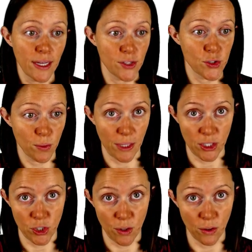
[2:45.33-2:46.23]
is the
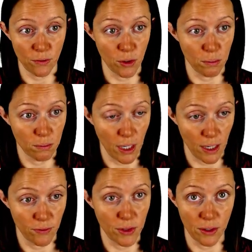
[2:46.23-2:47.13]
ratio of the
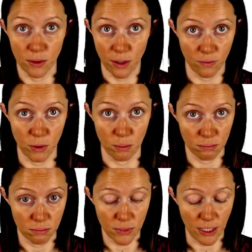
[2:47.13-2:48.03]

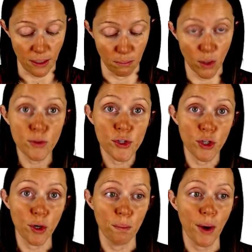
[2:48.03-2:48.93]
moles of the
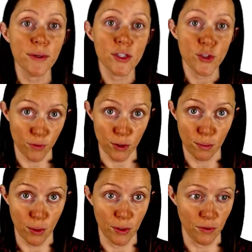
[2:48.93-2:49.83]
components over the
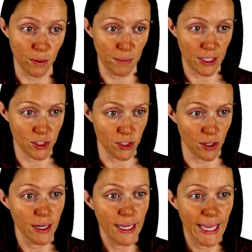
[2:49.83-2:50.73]
mole of the mixture.
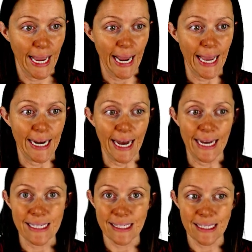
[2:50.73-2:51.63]
And I
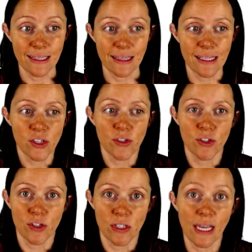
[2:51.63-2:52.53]
see that this is
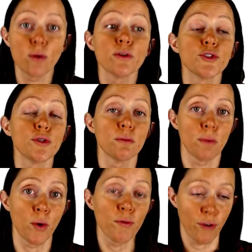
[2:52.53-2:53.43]
just equal to the
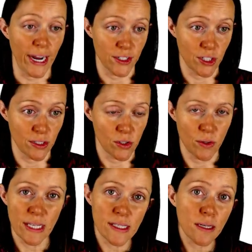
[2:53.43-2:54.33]
mole fraction. So
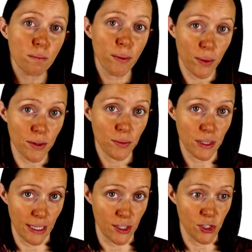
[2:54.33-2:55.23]
that's an important
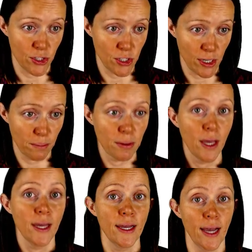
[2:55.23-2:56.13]
relationship,
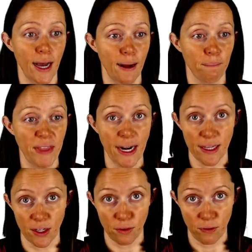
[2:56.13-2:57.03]
that I
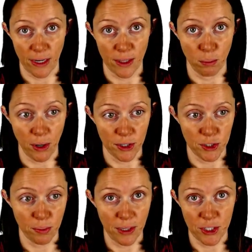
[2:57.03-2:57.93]
can define the partial
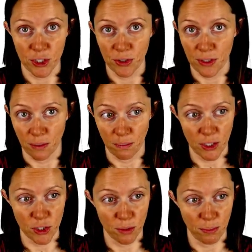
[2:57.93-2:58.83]
pressure and the
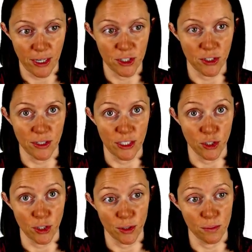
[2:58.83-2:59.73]
mixture pressure in
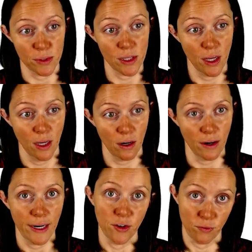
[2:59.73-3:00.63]
terms, or I
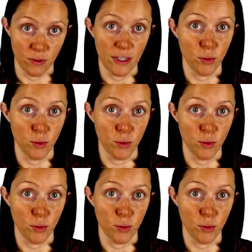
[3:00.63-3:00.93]
can define the